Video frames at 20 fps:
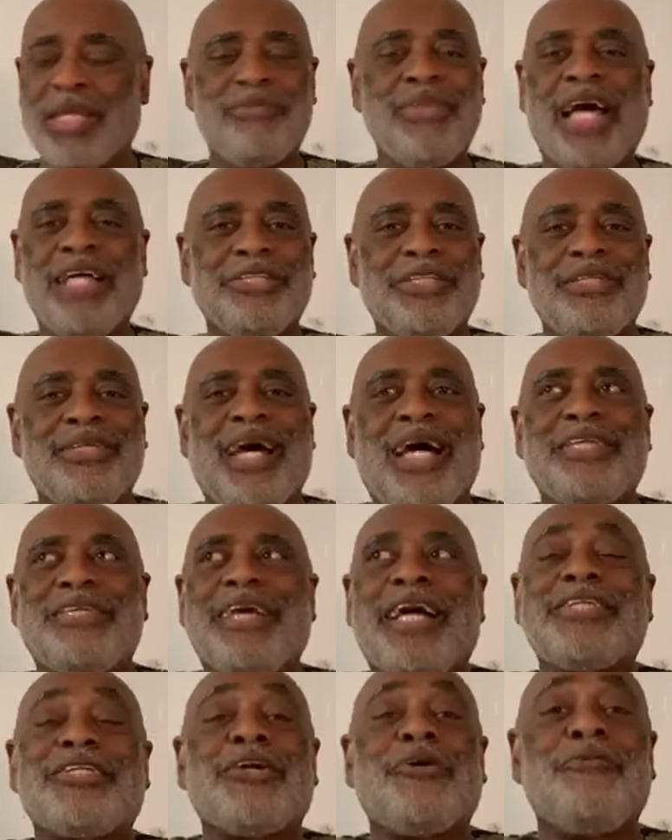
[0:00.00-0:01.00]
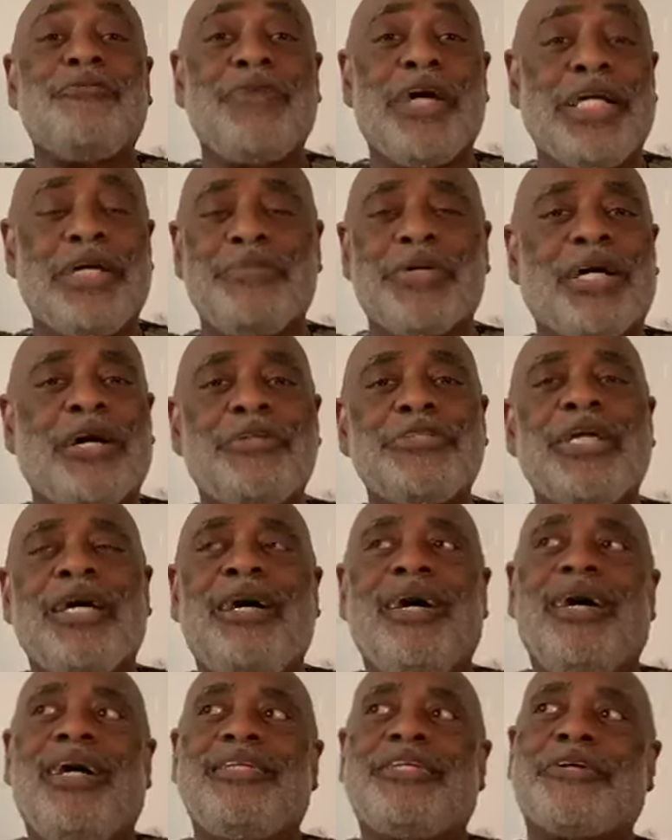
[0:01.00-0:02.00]
That's so funny, because
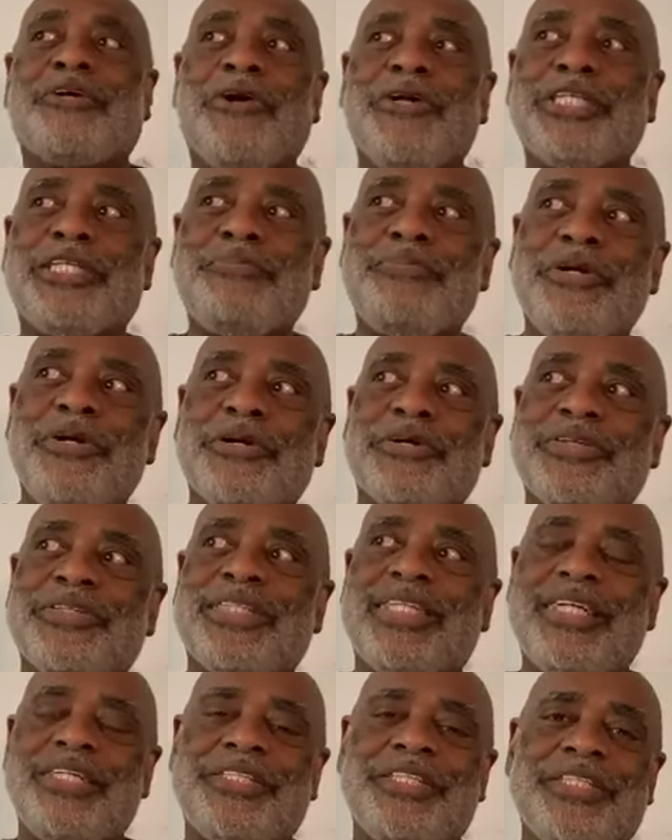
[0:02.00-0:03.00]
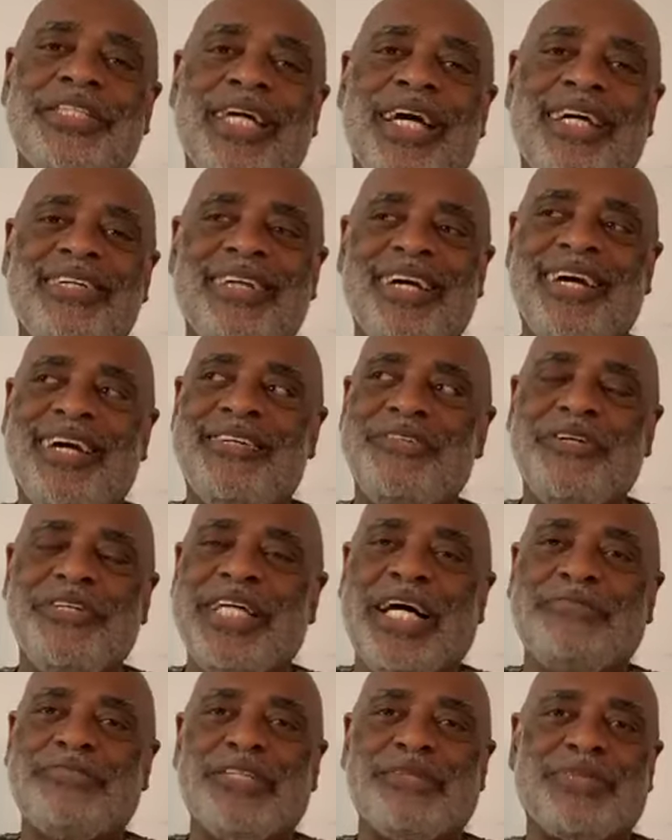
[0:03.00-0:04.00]
the Course in Miracles teaches that you're
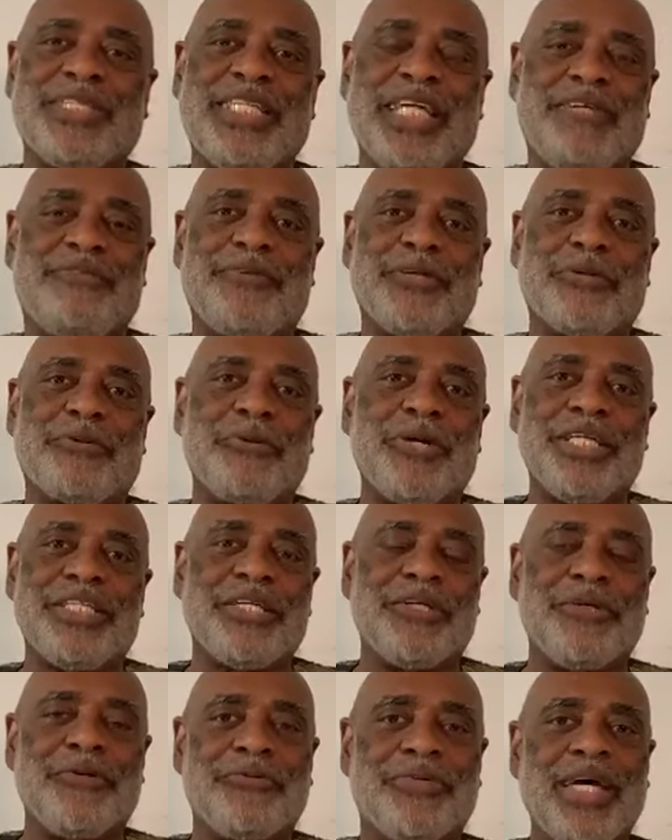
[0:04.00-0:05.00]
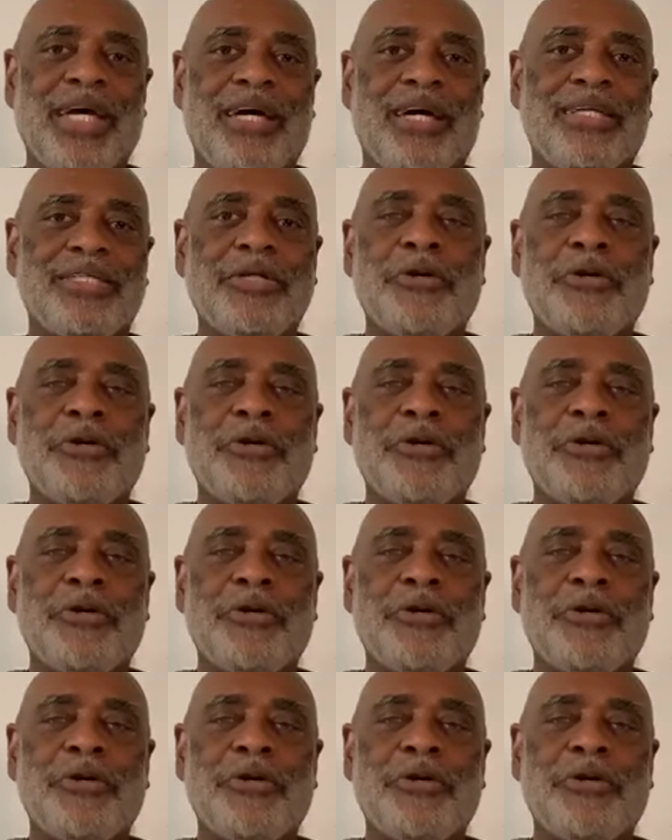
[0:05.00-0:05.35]
never upset for the reason you think.